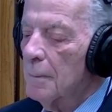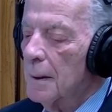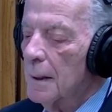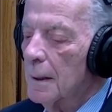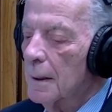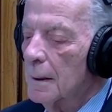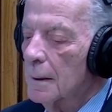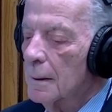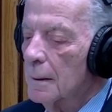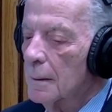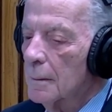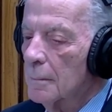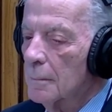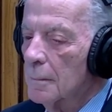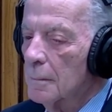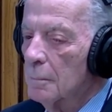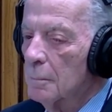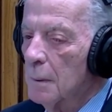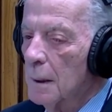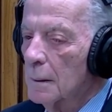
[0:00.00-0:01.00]

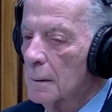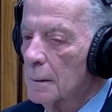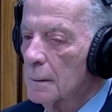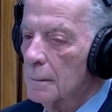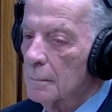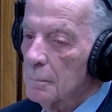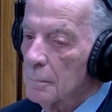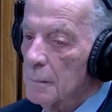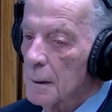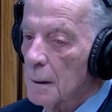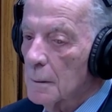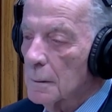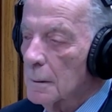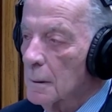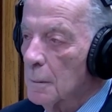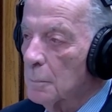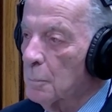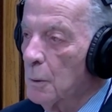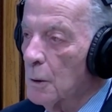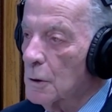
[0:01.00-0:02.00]
And but the
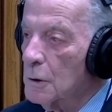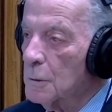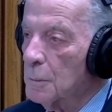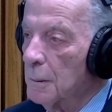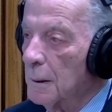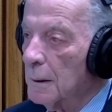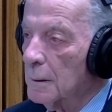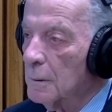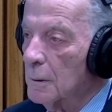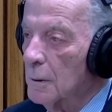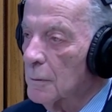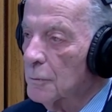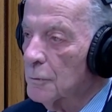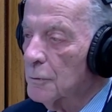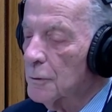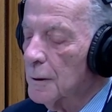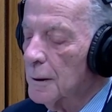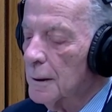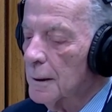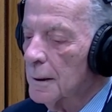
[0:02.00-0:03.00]
the prospect of
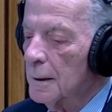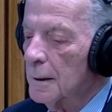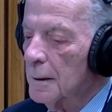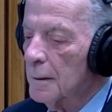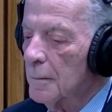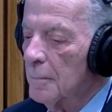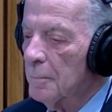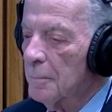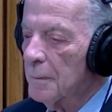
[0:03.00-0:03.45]
uh,